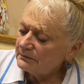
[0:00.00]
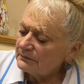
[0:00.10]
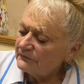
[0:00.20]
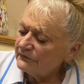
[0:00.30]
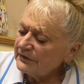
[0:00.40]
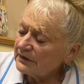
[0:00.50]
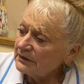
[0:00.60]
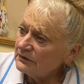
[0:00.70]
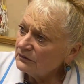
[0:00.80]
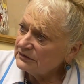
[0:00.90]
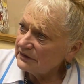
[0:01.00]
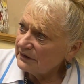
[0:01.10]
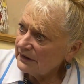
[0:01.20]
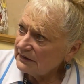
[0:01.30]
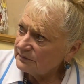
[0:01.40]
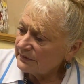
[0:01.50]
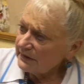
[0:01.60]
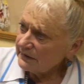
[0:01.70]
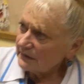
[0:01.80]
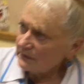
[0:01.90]
We cannot ligate
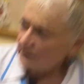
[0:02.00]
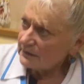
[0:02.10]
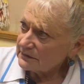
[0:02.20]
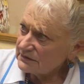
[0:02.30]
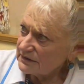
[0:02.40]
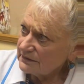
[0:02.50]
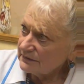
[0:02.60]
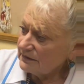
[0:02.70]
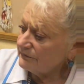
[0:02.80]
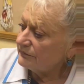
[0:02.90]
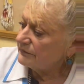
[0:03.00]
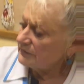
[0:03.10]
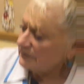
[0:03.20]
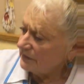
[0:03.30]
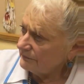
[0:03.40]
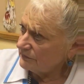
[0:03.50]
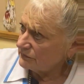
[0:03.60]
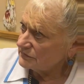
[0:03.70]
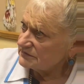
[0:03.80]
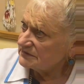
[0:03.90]
brachial artery if we will have
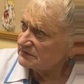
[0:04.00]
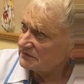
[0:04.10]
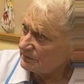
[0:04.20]
the